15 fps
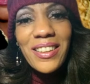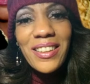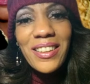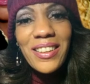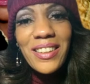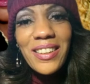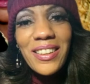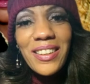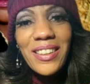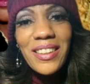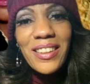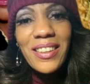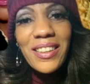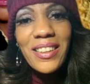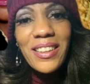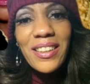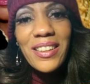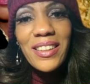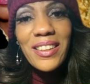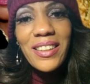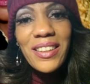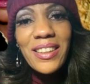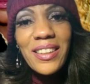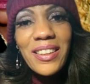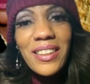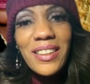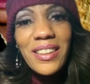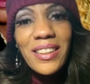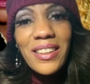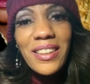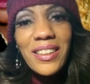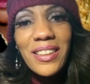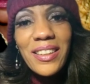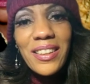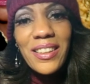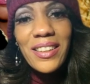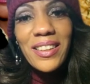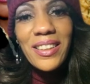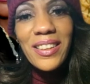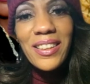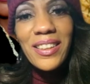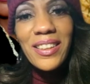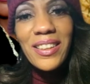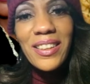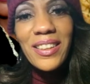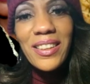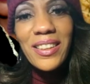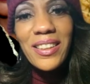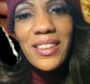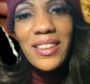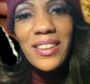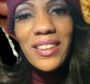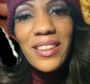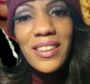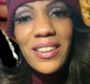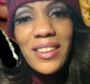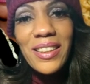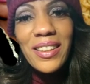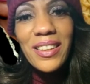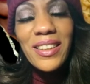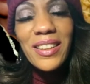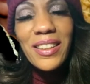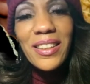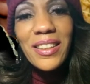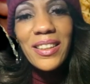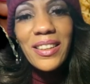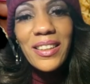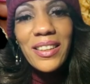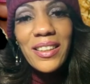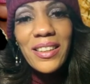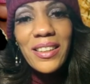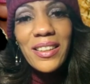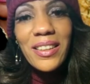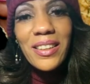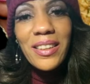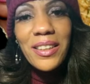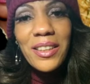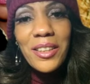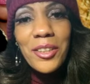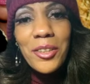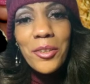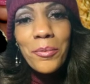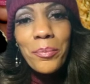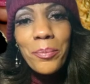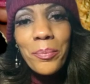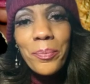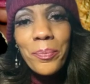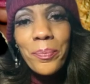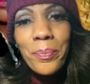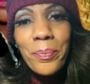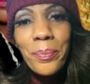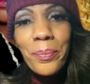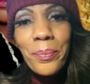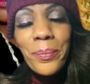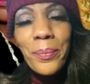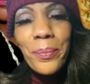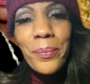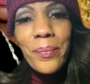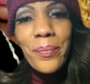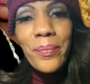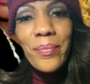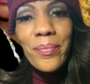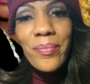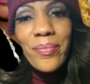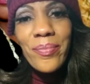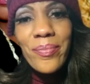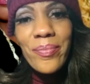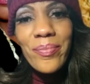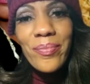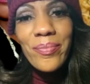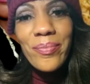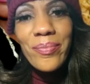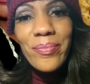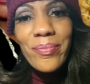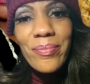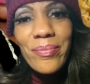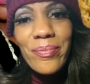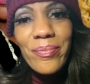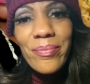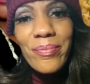[no speech]